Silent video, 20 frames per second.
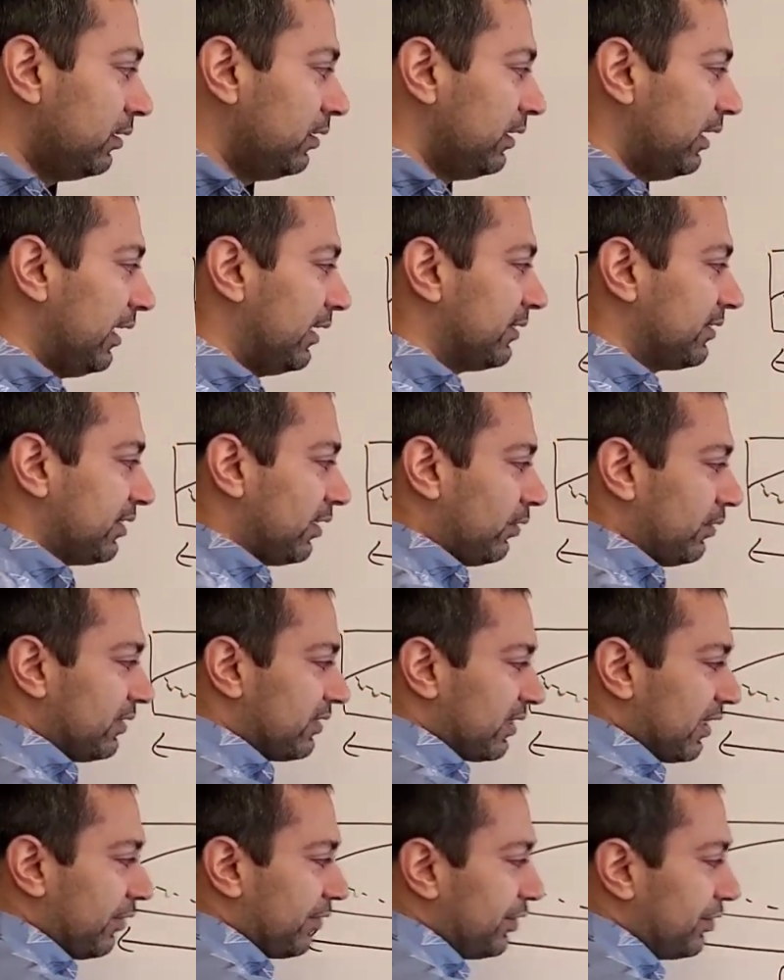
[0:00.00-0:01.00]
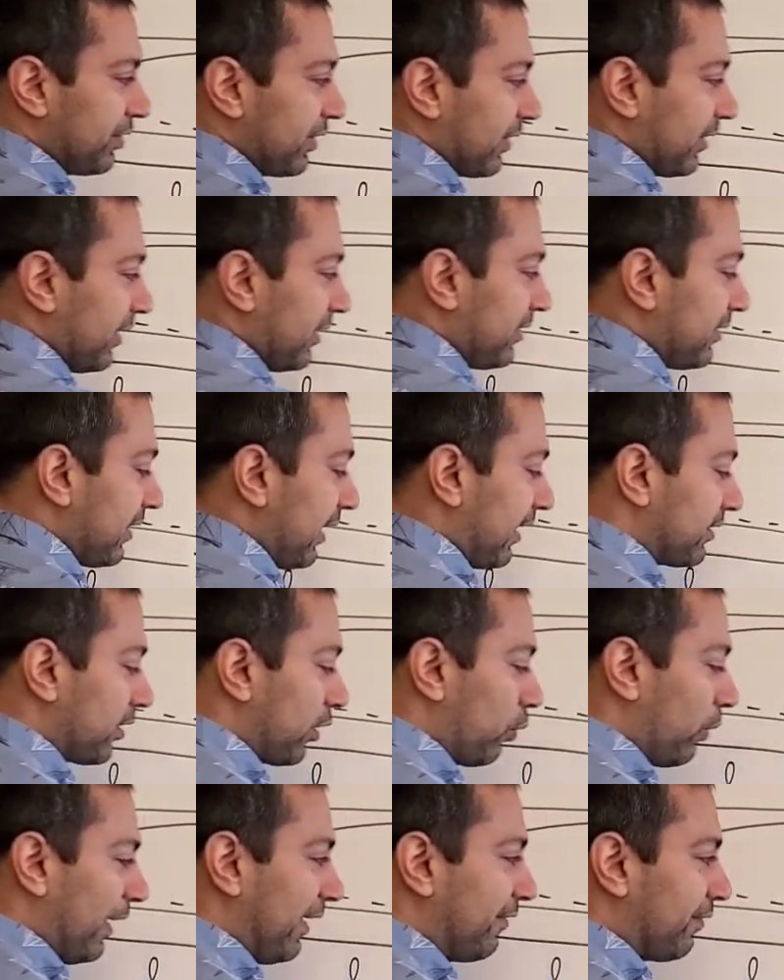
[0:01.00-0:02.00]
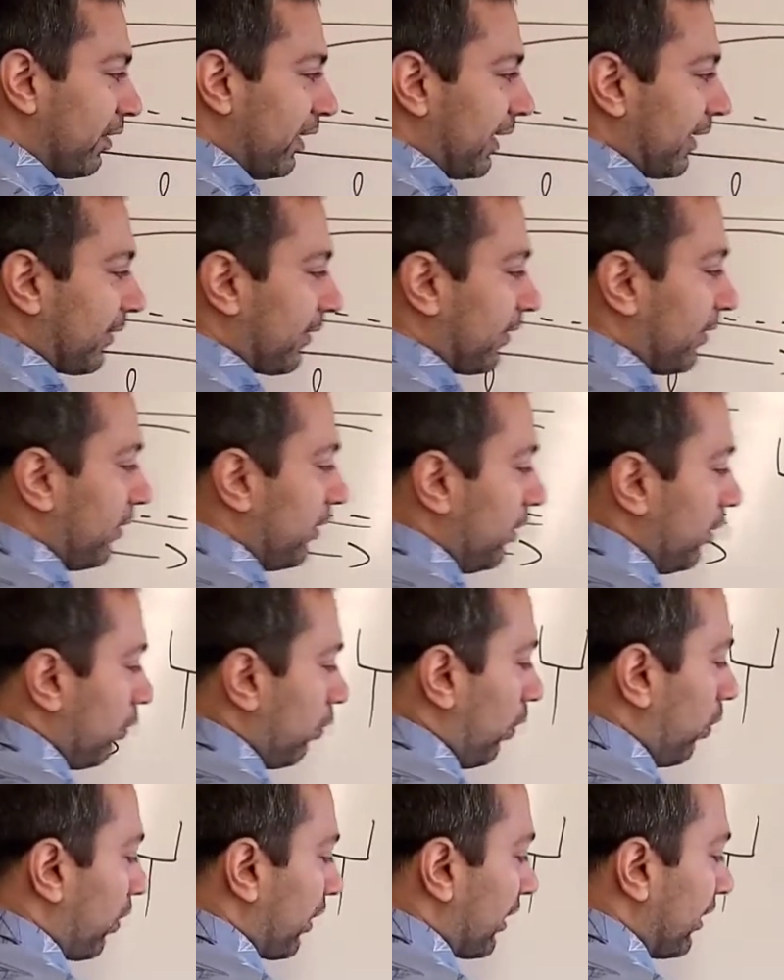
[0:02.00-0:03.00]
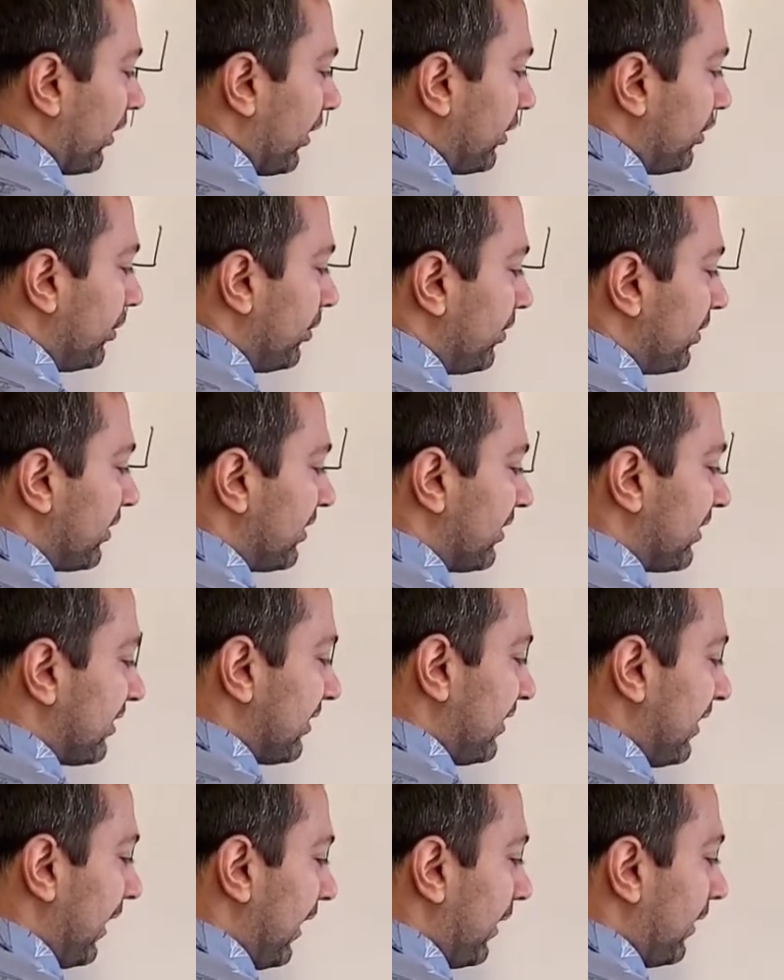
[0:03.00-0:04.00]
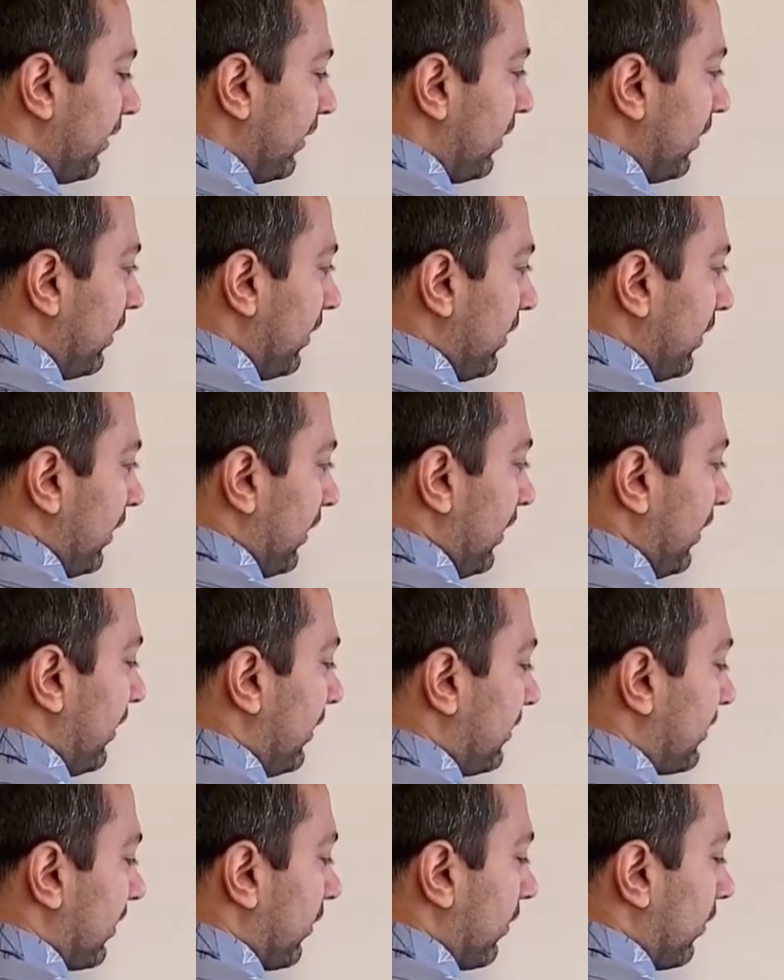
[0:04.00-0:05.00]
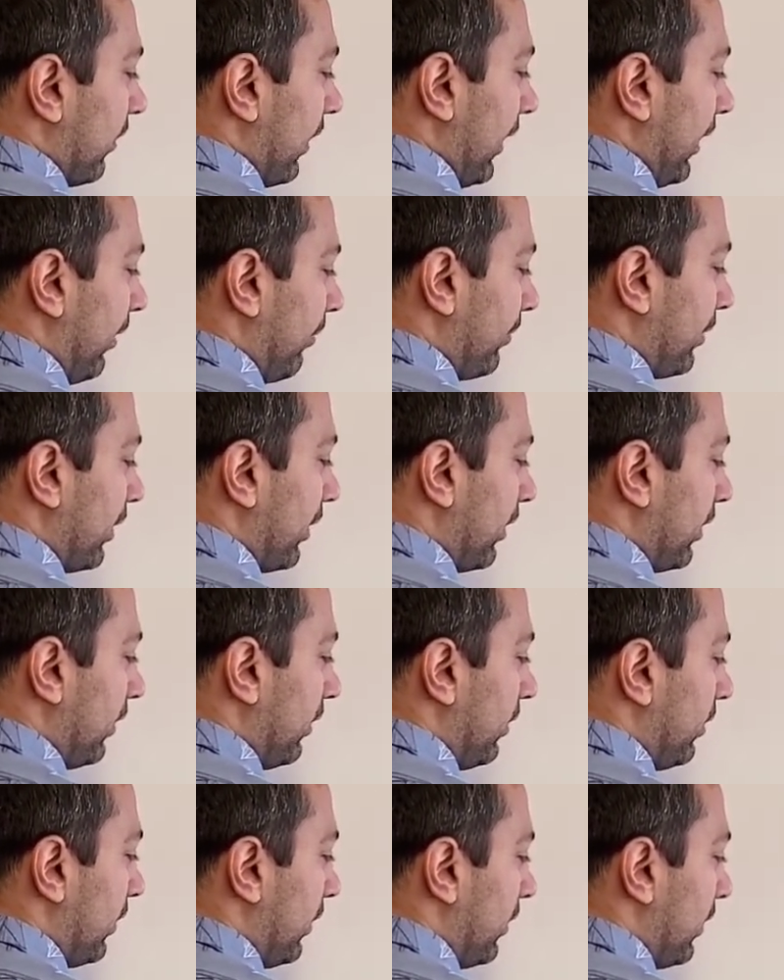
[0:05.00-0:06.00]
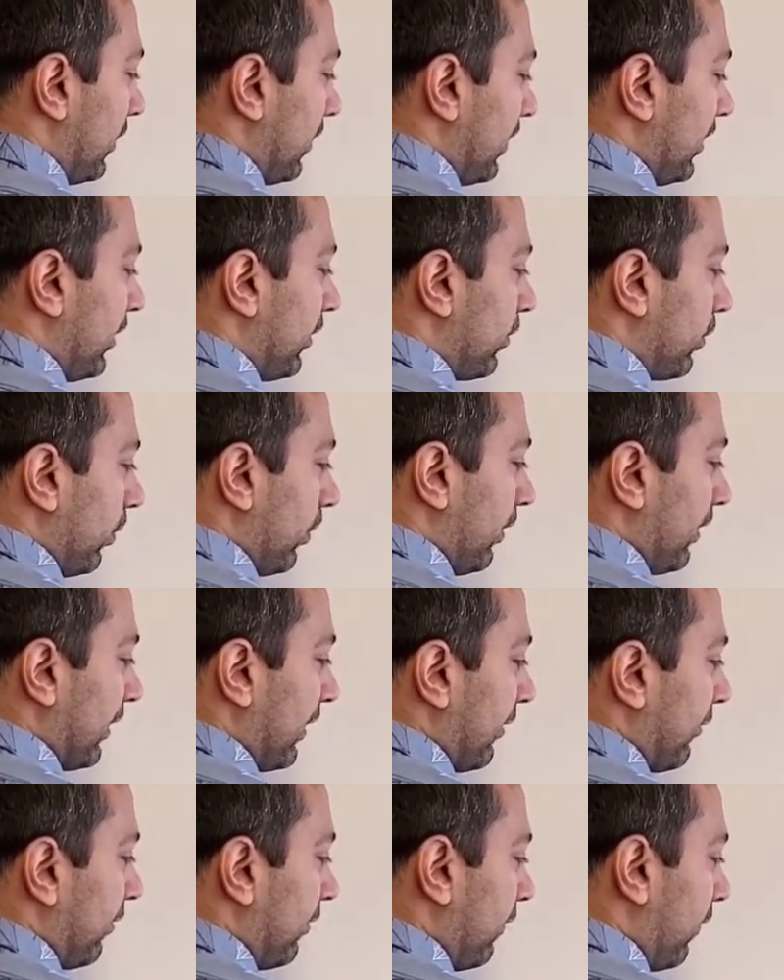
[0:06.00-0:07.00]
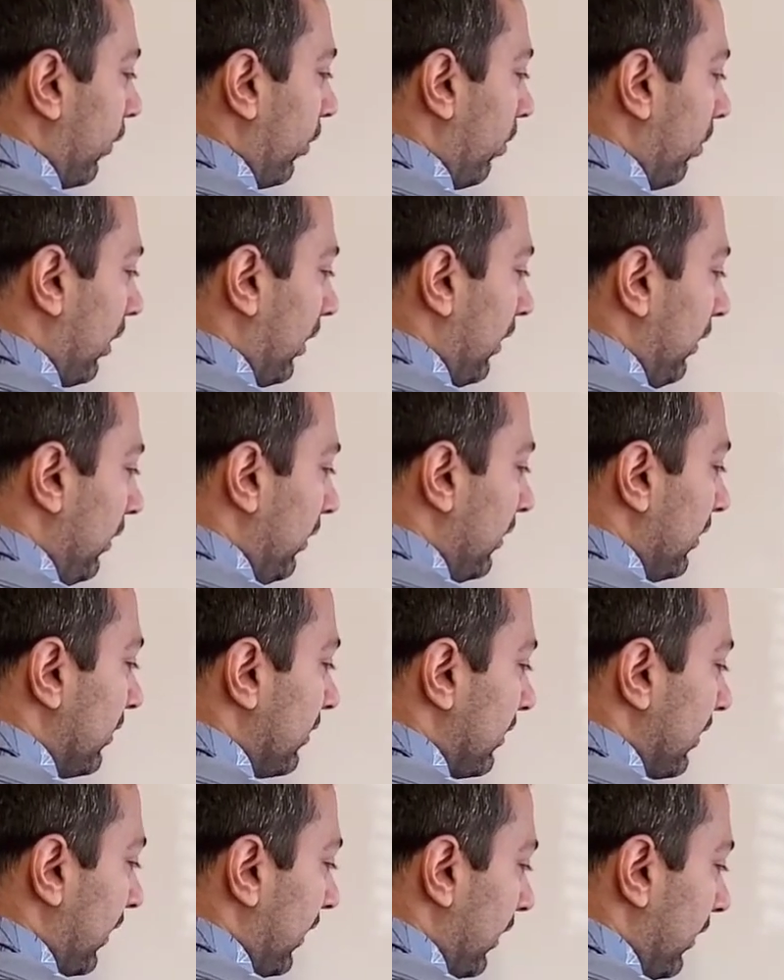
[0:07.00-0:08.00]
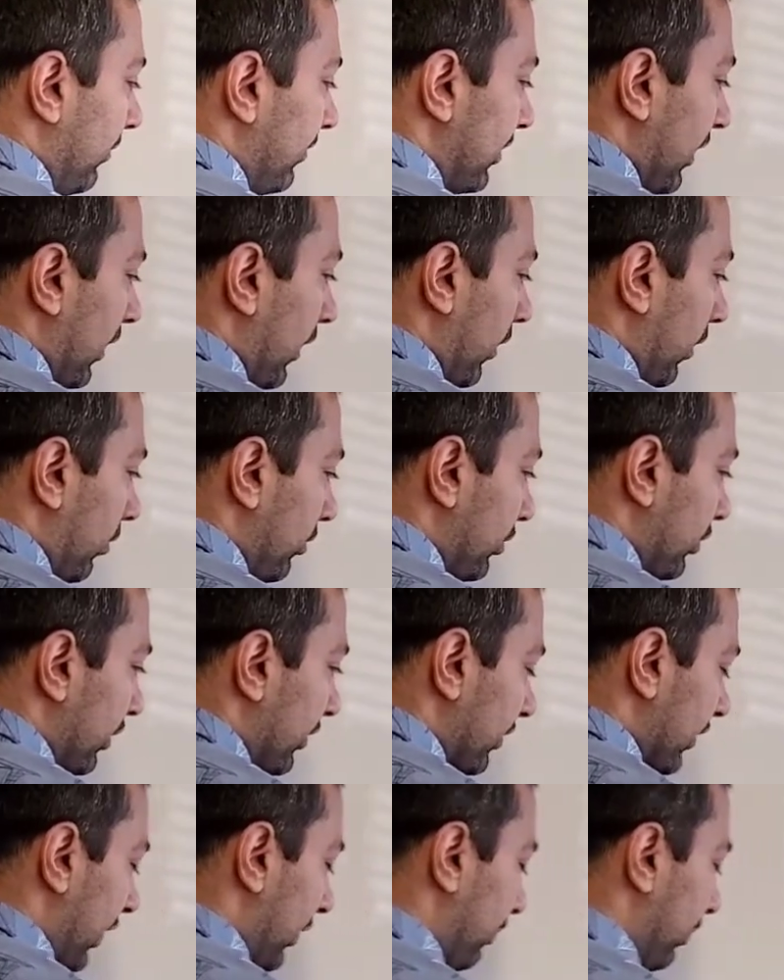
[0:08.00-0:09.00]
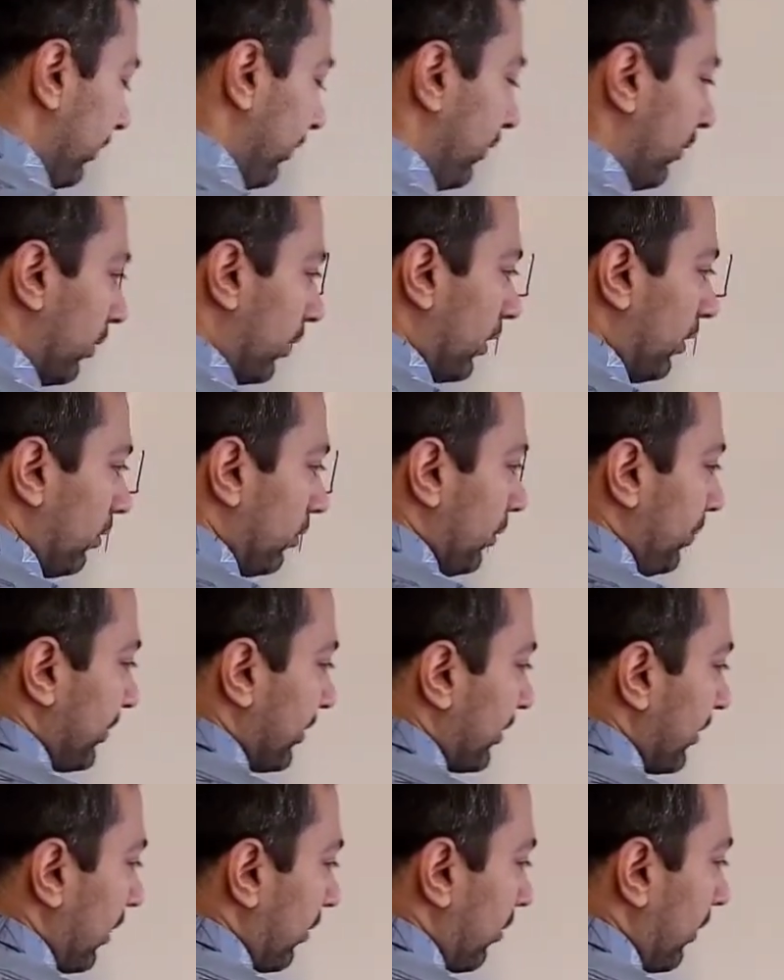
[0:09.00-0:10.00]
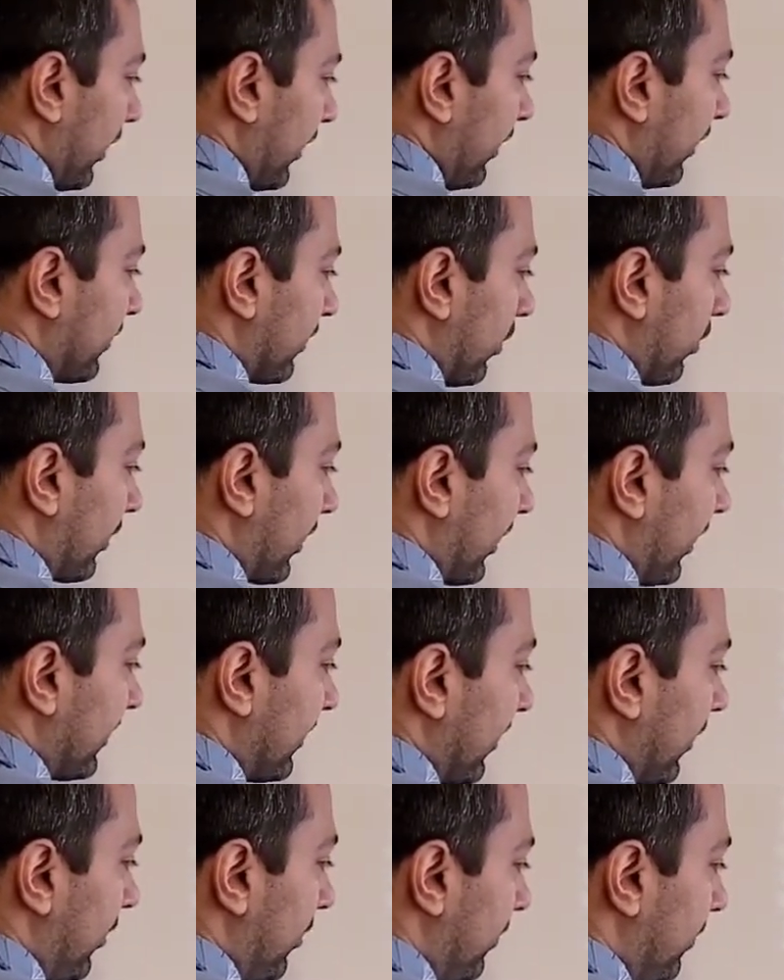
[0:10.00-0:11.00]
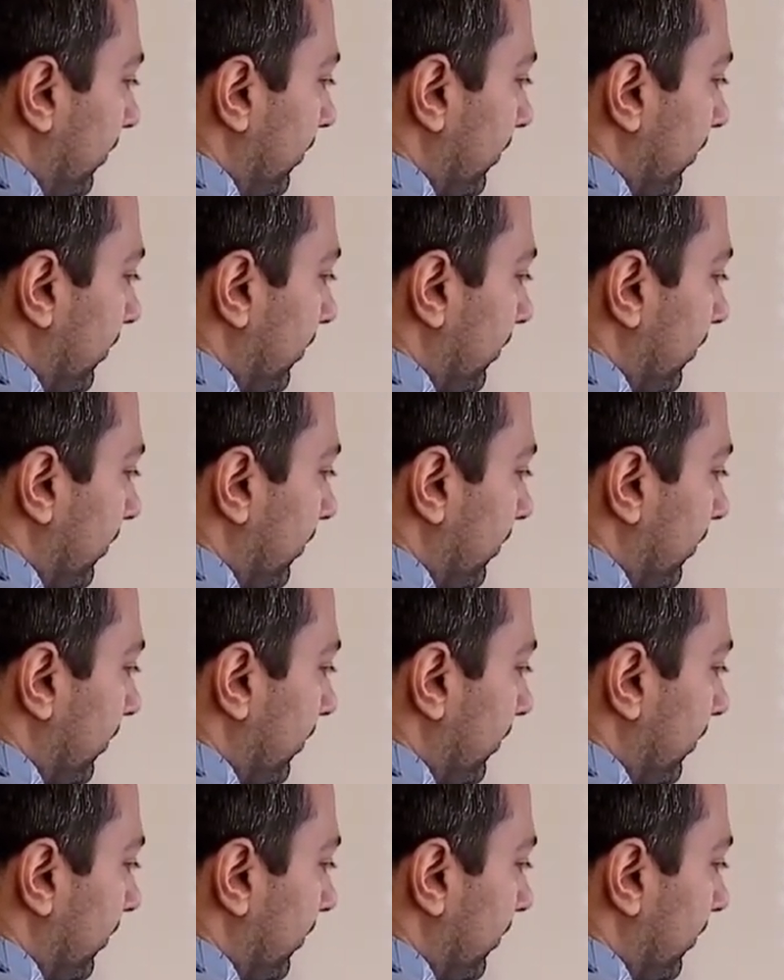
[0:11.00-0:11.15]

And so instead of using this as our wavelength, what we're gonna use instead is lambda equaling 4 times L, just like before. Oops, I'll write it as lowercase l.